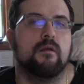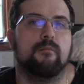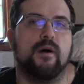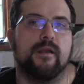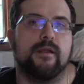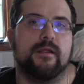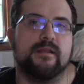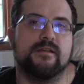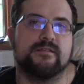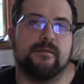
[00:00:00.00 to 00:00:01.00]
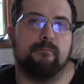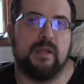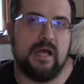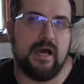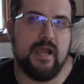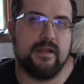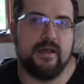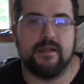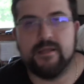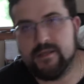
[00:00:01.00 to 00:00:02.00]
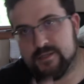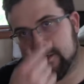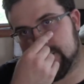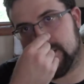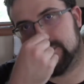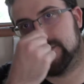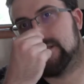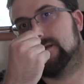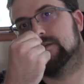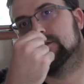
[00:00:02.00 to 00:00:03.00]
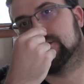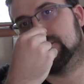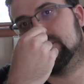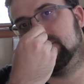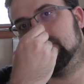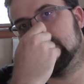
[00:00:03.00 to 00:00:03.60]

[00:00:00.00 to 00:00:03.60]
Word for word: but it is implied that he suggested that certain